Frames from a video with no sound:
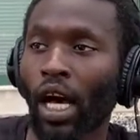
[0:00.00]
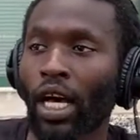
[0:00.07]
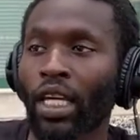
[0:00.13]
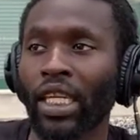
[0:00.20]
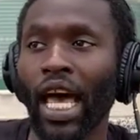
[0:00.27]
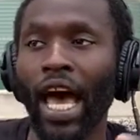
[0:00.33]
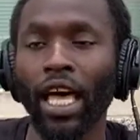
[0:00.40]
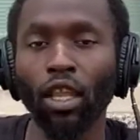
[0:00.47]

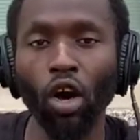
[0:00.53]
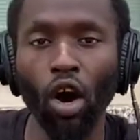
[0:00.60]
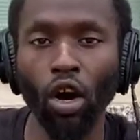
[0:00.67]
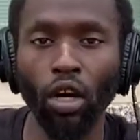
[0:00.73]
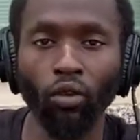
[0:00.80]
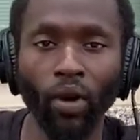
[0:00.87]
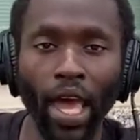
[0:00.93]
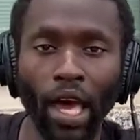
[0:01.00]

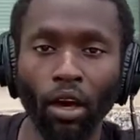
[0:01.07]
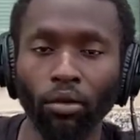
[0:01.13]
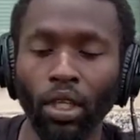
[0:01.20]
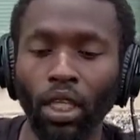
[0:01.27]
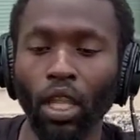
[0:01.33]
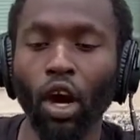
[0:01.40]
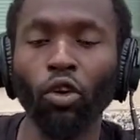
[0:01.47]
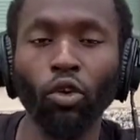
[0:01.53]
dialogue around
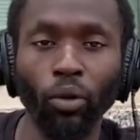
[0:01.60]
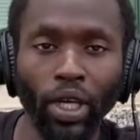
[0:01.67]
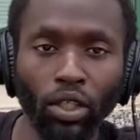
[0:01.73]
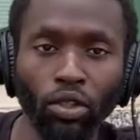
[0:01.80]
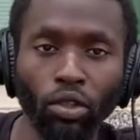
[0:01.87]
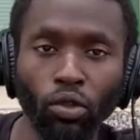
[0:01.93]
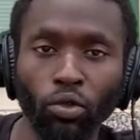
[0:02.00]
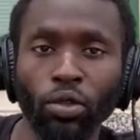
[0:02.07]
the local
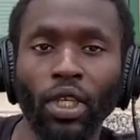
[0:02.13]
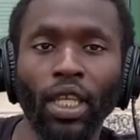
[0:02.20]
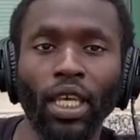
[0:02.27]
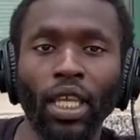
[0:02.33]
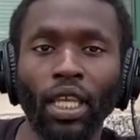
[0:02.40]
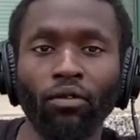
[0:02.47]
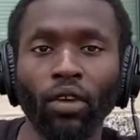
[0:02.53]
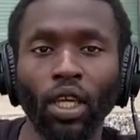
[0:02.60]
issues and
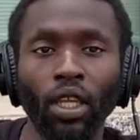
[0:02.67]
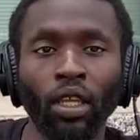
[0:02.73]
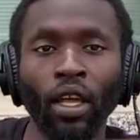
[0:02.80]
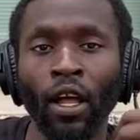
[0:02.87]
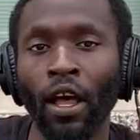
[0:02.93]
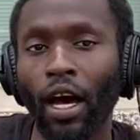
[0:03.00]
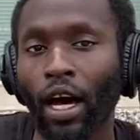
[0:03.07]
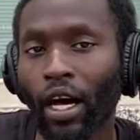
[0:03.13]
then even
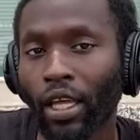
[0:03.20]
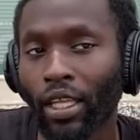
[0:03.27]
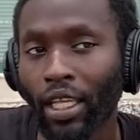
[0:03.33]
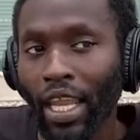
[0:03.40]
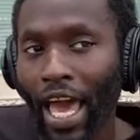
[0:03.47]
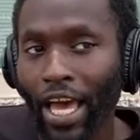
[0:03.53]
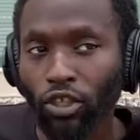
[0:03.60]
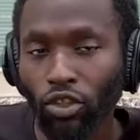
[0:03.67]
the
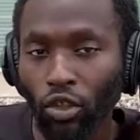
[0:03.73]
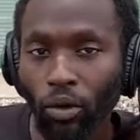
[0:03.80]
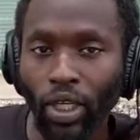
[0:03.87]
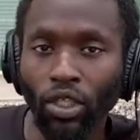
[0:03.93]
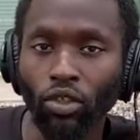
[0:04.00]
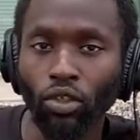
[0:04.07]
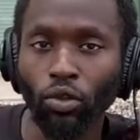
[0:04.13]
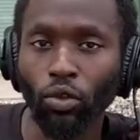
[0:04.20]
national
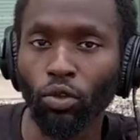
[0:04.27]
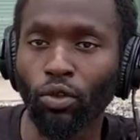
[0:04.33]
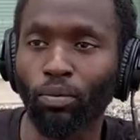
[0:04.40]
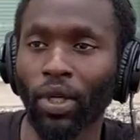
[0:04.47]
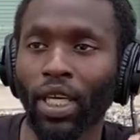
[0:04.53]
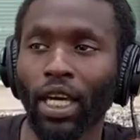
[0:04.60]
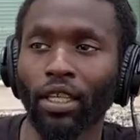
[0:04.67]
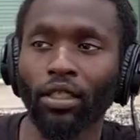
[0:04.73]
issues,
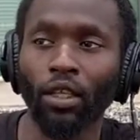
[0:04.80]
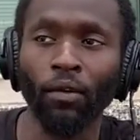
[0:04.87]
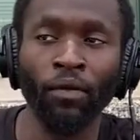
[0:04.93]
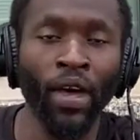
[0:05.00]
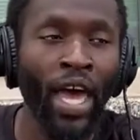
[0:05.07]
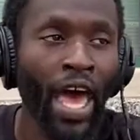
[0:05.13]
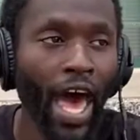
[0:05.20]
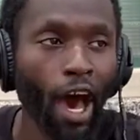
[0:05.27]
because of
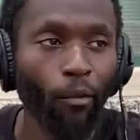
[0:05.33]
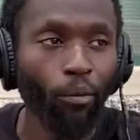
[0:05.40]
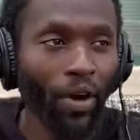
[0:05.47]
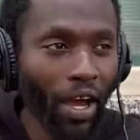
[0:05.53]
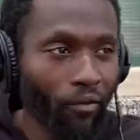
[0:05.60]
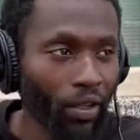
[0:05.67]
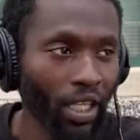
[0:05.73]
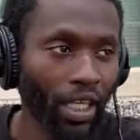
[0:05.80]
how
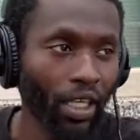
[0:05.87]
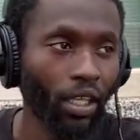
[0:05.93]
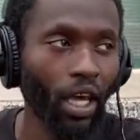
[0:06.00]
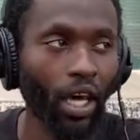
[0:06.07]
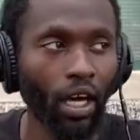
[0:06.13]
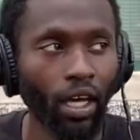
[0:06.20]
prevalent